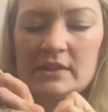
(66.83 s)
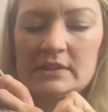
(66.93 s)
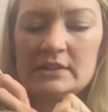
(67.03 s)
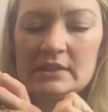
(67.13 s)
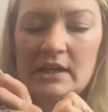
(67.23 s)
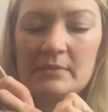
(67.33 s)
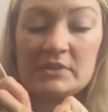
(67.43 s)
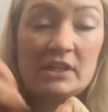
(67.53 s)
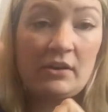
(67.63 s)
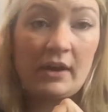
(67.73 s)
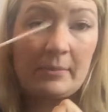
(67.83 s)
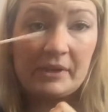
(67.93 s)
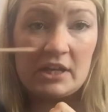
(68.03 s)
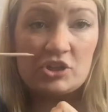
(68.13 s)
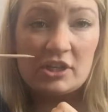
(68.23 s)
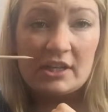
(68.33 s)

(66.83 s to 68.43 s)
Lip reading: This comes in our application